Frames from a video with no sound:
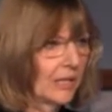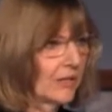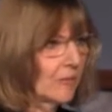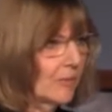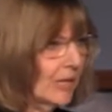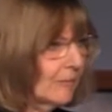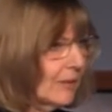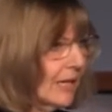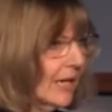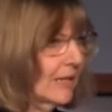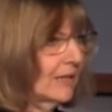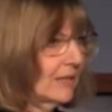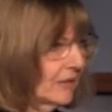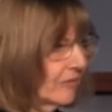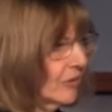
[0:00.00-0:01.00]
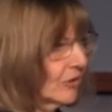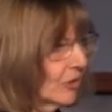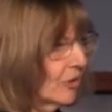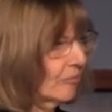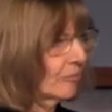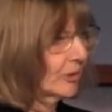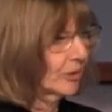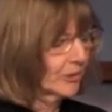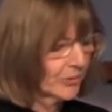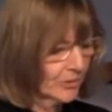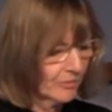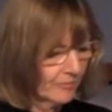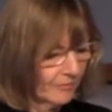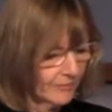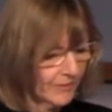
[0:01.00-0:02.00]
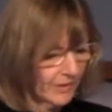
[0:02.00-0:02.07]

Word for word: And the baby had a difficult birth.